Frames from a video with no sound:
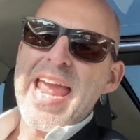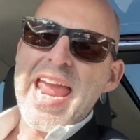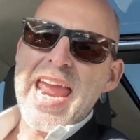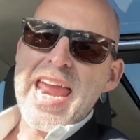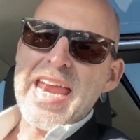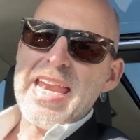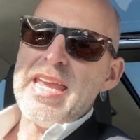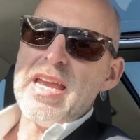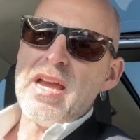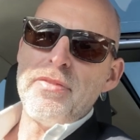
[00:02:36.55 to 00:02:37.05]

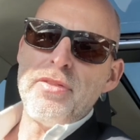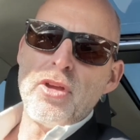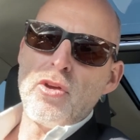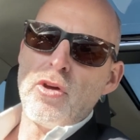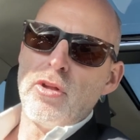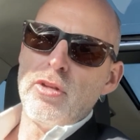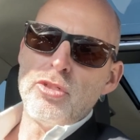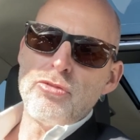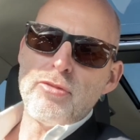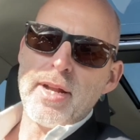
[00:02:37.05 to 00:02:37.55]
any other
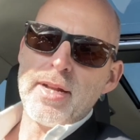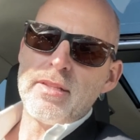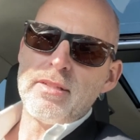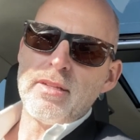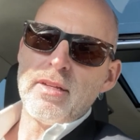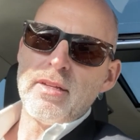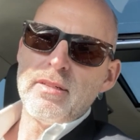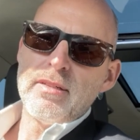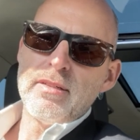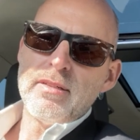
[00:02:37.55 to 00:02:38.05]

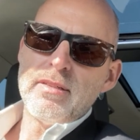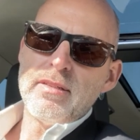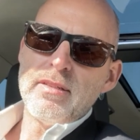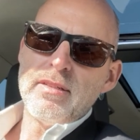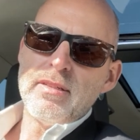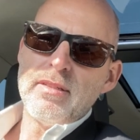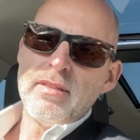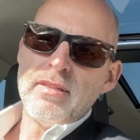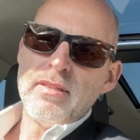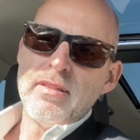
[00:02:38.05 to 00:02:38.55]
contractor
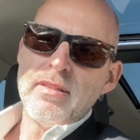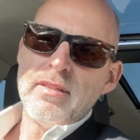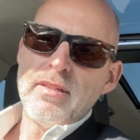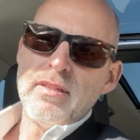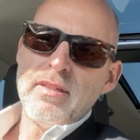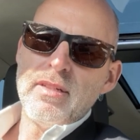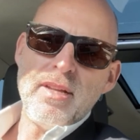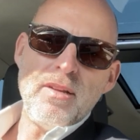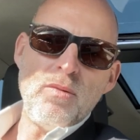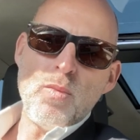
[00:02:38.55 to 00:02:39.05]

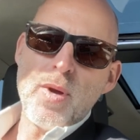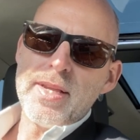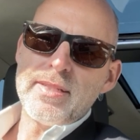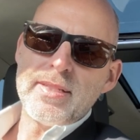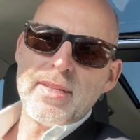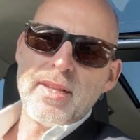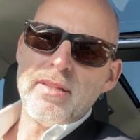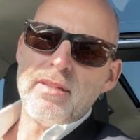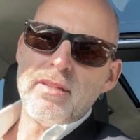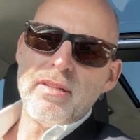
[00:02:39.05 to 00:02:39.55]
in
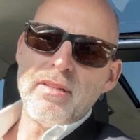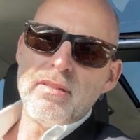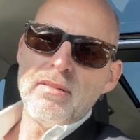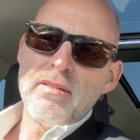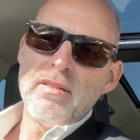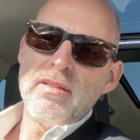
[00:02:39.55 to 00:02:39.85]
West London.